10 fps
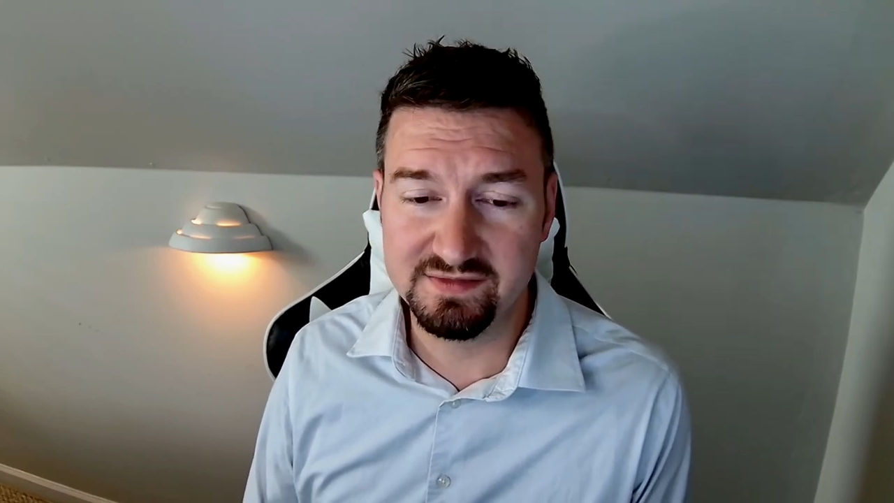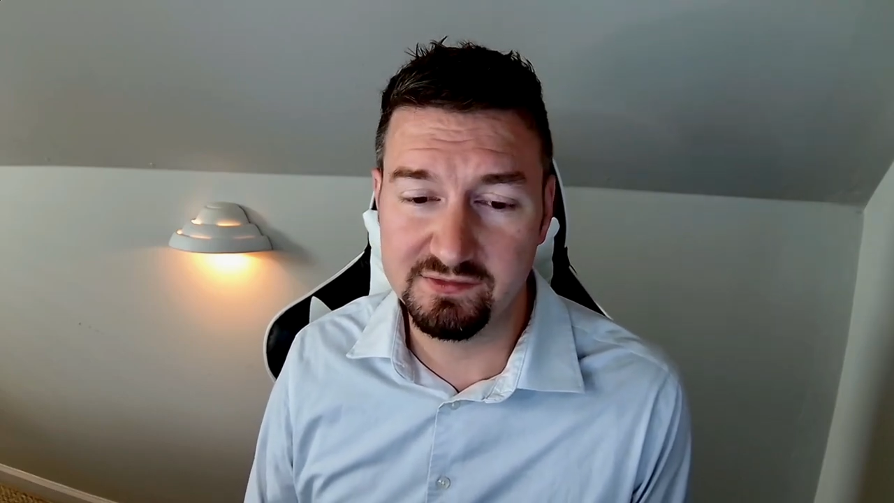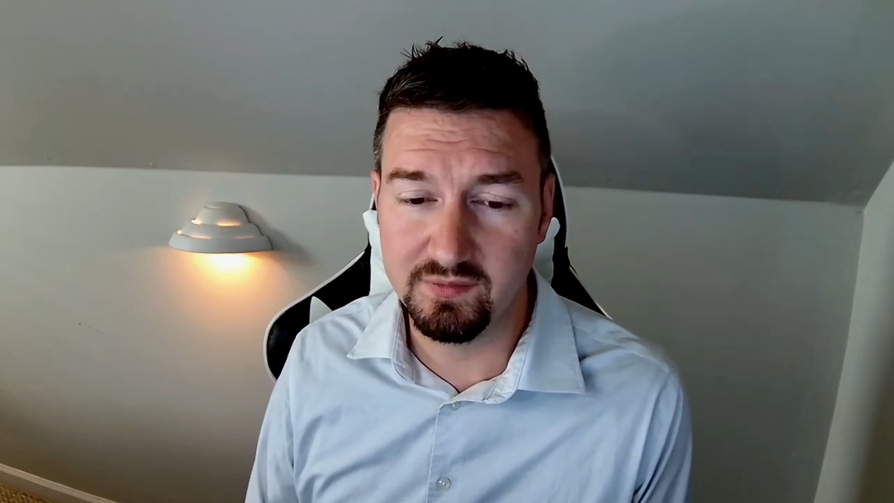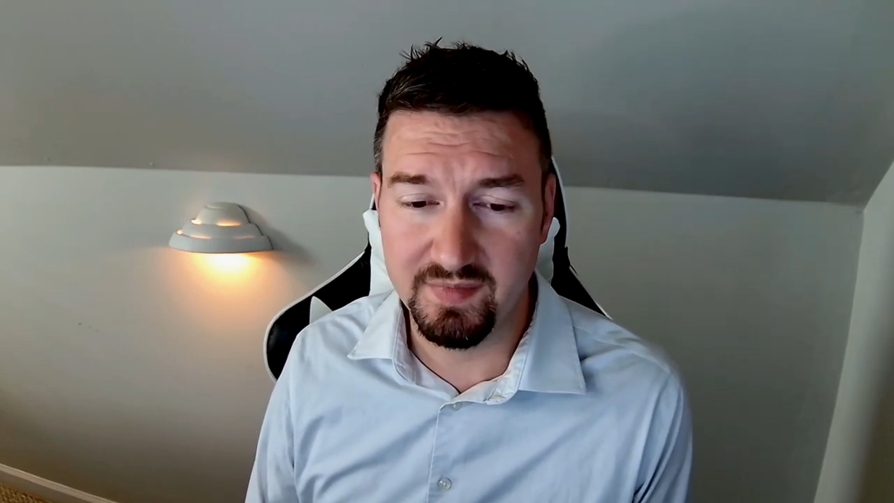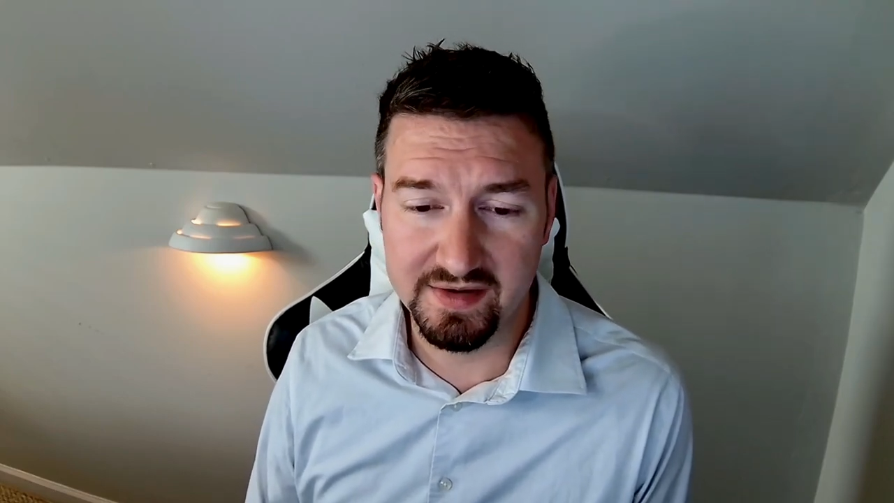this
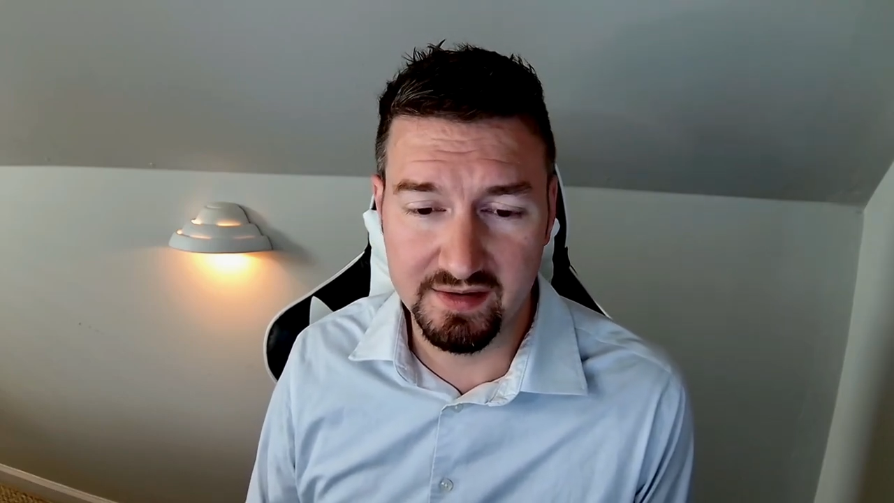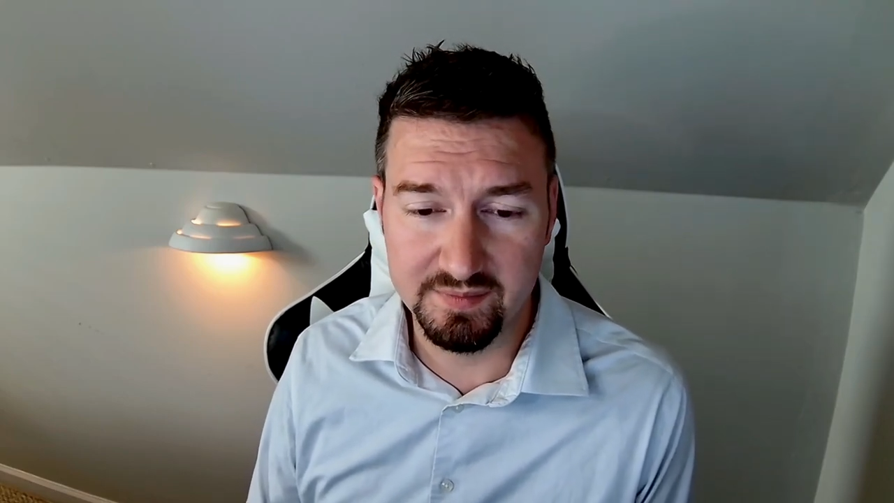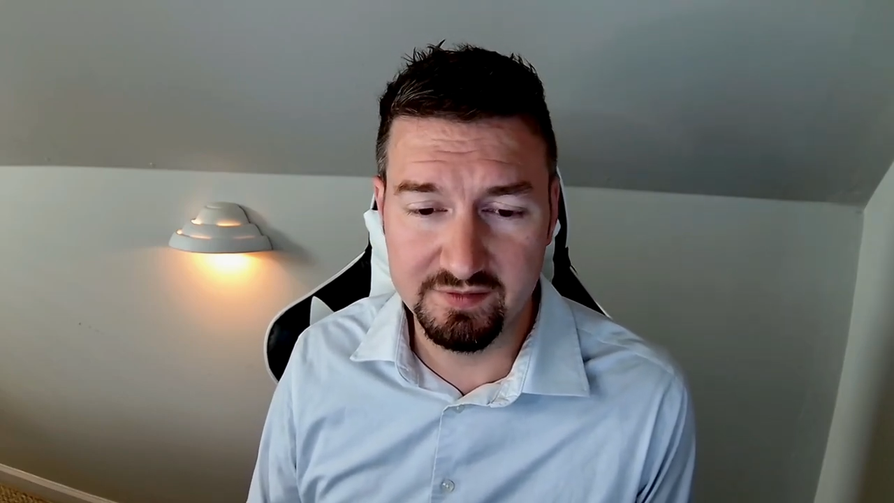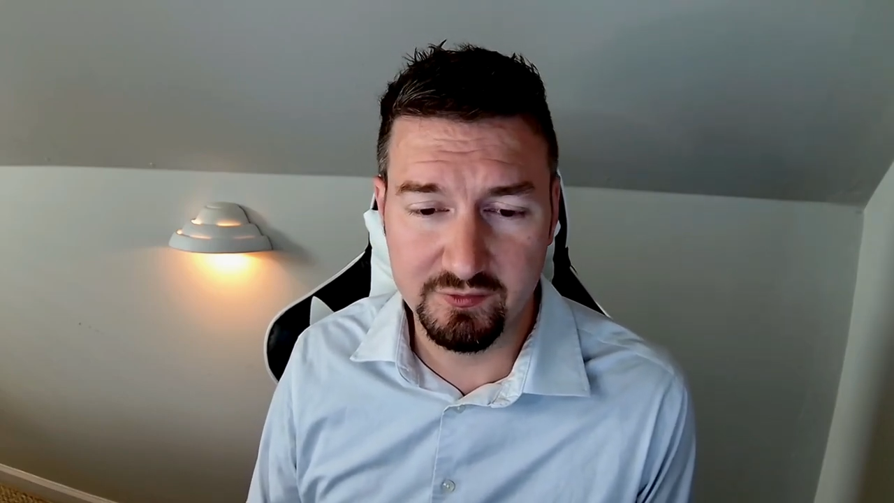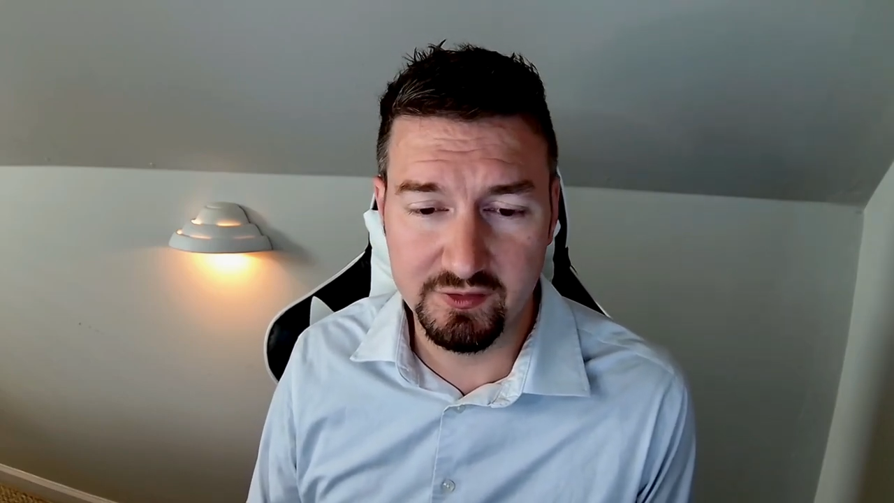one might not
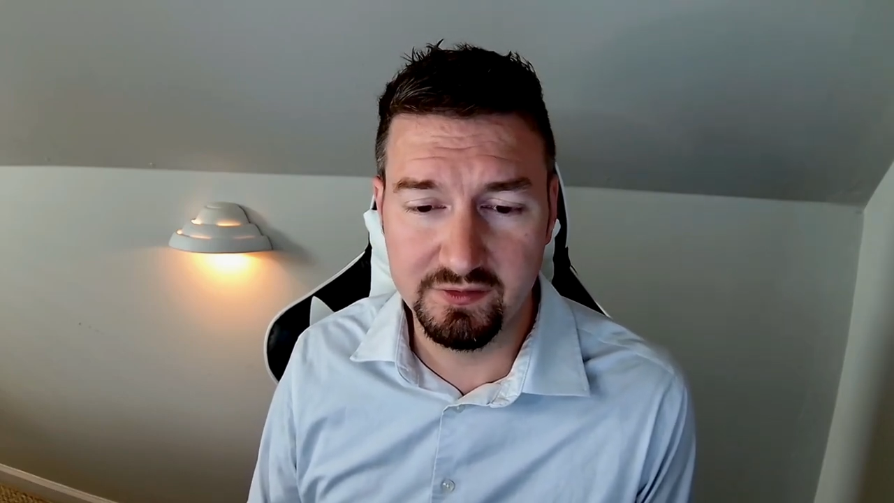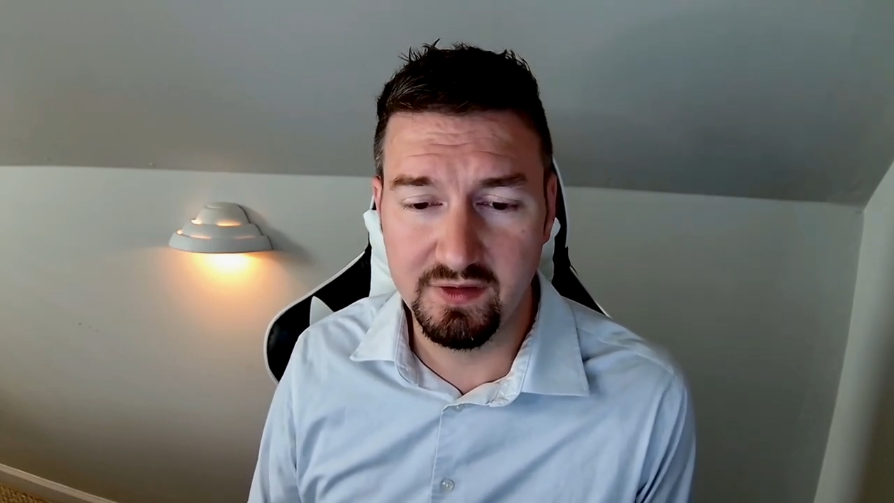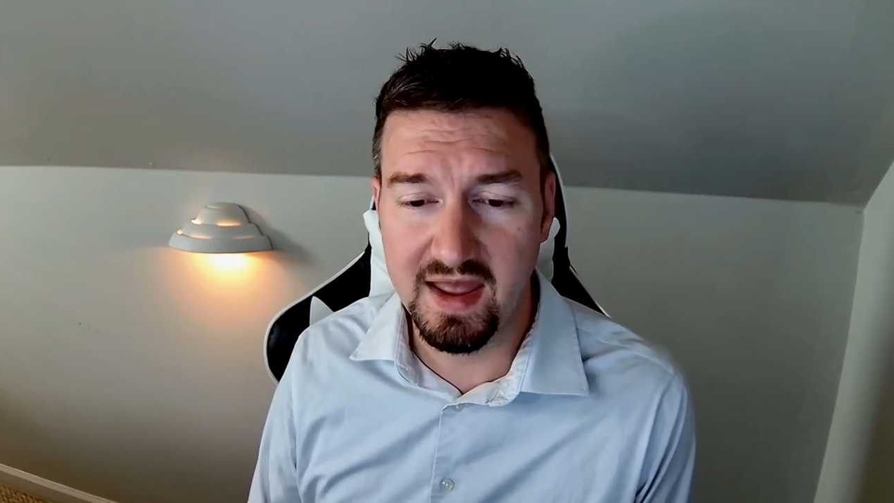be for you.